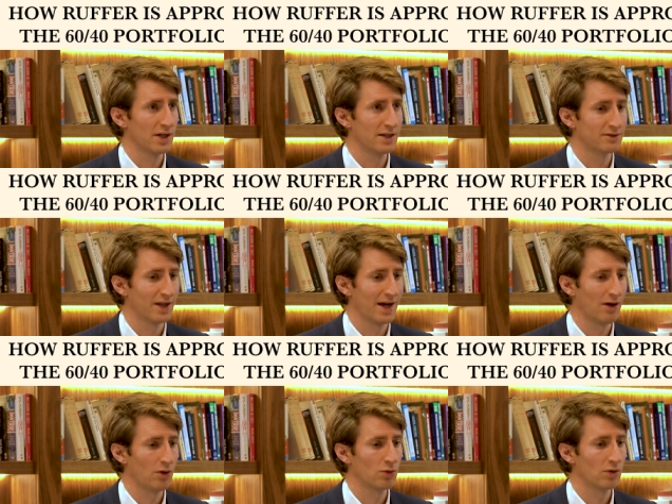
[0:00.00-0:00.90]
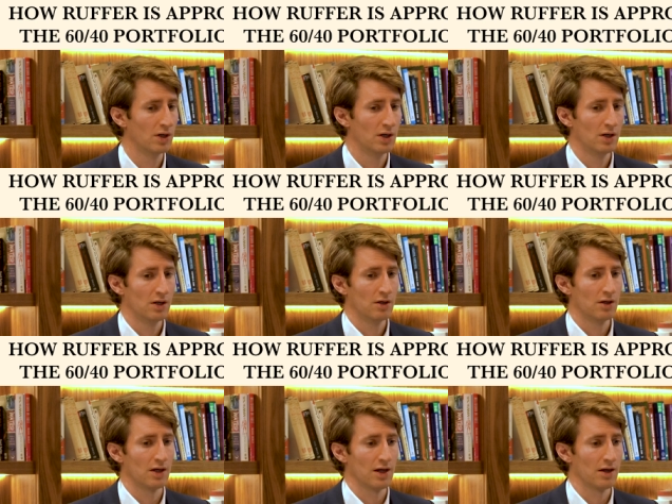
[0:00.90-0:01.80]
is now
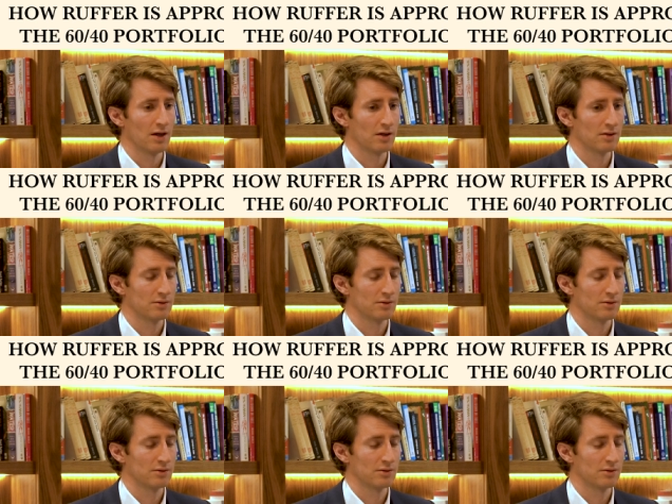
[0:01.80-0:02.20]
uh,